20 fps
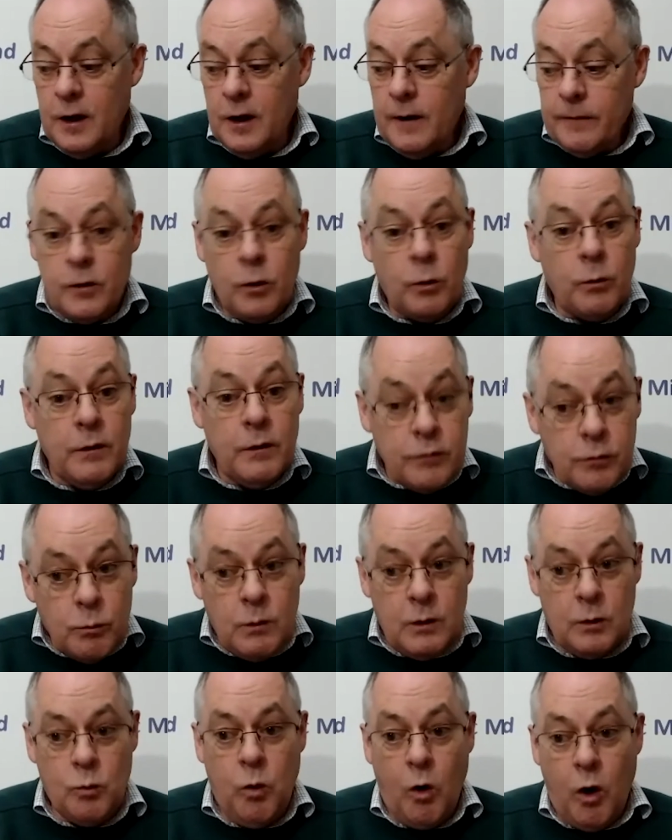there is a
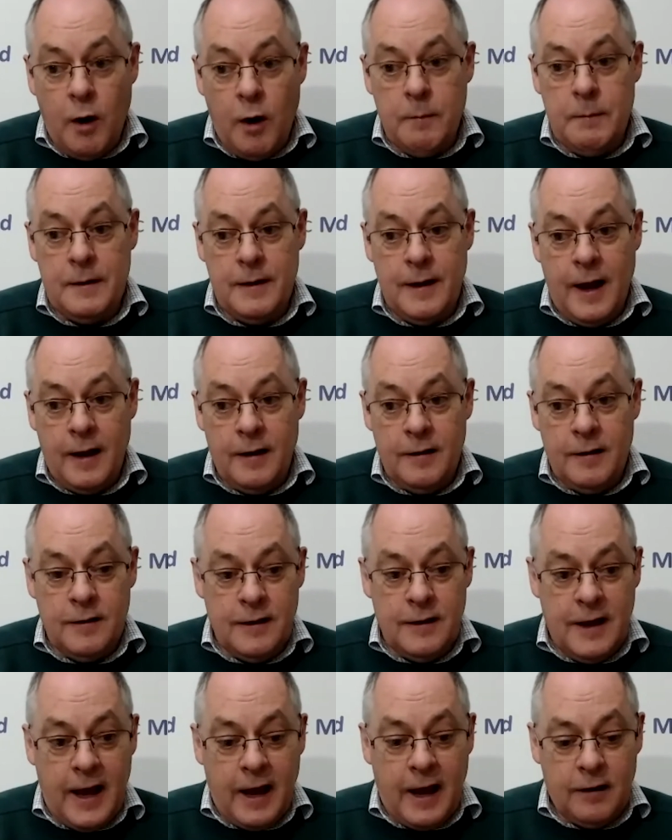requirement under the
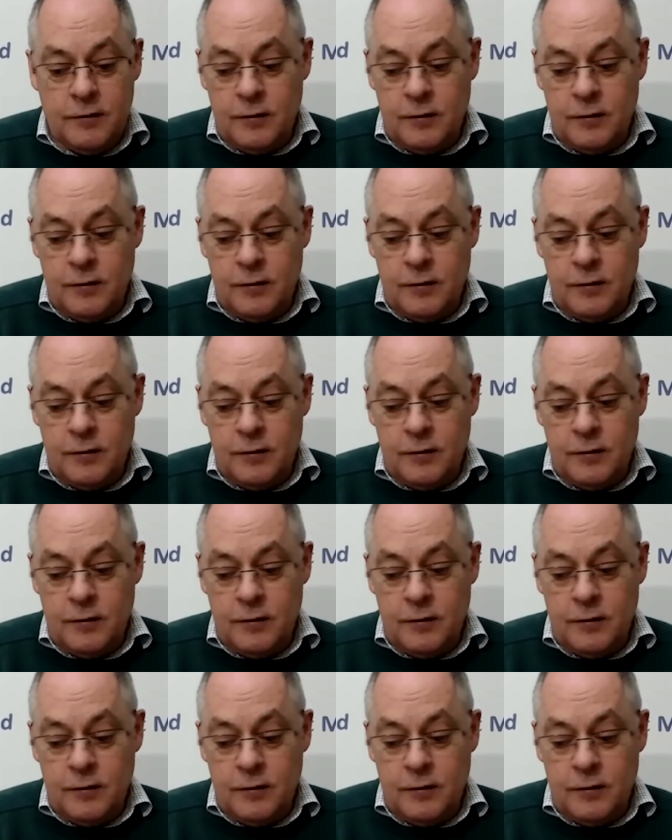Act,